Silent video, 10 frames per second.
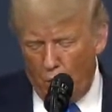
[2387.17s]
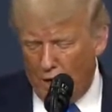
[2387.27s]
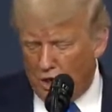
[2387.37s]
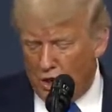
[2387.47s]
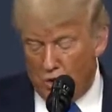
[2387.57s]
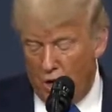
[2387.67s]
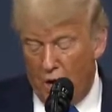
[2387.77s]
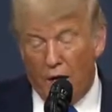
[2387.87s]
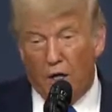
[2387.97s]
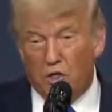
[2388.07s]
Right to
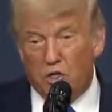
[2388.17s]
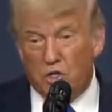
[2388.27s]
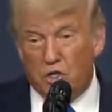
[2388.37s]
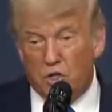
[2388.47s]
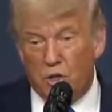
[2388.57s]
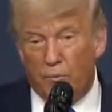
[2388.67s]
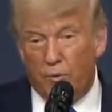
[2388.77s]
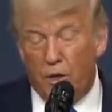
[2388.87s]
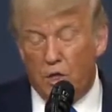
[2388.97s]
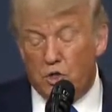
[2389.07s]
Try is
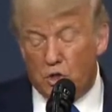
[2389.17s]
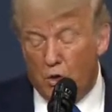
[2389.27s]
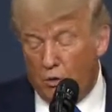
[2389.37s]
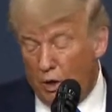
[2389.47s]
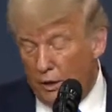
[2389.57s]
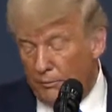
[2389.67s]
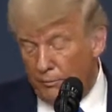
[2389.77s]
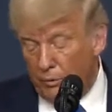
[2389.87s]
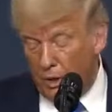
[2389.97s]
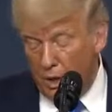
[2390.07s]
so great.
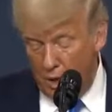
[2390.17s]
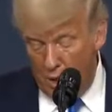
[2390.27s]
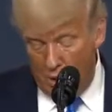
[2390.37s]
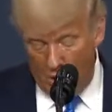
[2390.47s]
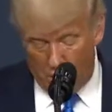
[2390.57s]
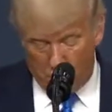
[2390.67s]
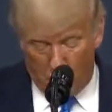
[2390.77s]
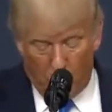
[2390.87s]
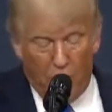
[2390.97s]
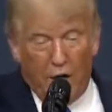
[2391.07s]
It's
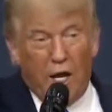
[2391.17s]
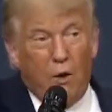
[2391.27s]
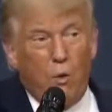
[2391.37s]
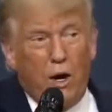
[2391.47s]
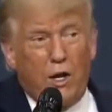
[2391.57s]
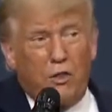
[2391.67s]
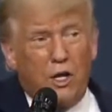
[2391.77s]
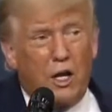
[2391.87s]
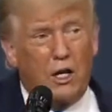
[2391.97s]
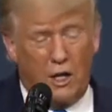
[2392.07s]
so great. And what I
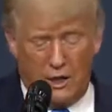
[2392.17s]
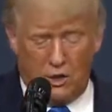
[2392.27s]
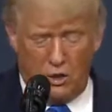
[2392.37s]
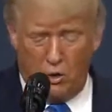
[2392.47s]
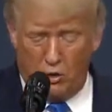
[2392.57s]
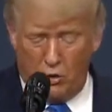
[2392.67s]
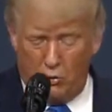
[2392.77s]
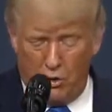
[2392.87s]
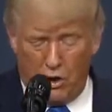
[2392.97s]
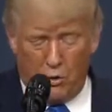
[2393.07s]
think I'd like to do, I'll do
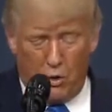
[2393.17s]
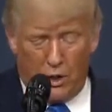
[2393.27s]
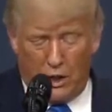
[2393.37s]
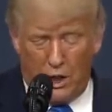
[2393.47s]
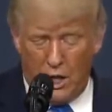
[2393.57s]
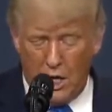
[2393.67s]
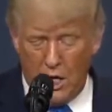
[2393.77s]
it really quickly.